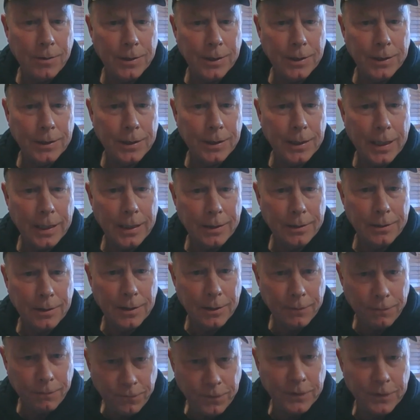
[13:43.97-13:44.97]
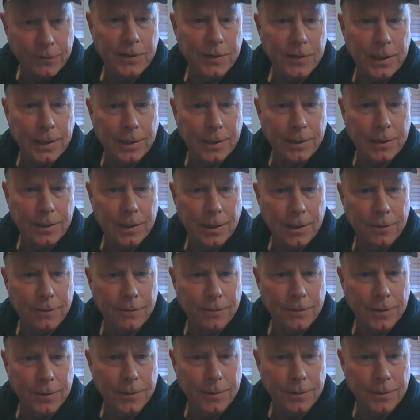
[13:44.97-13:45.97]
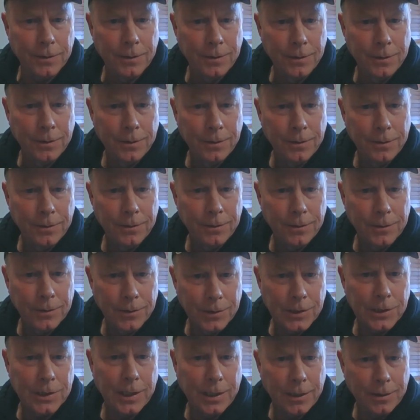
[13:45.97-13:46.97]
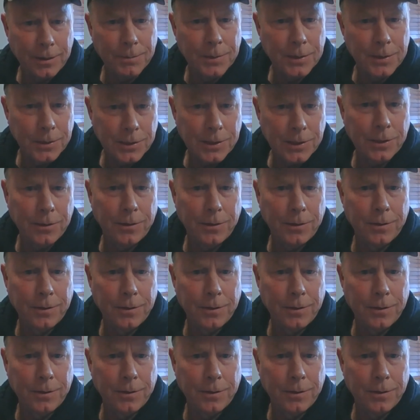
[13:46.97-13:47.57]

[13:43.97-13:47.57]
You got the 50th governor in the state of Minnesota.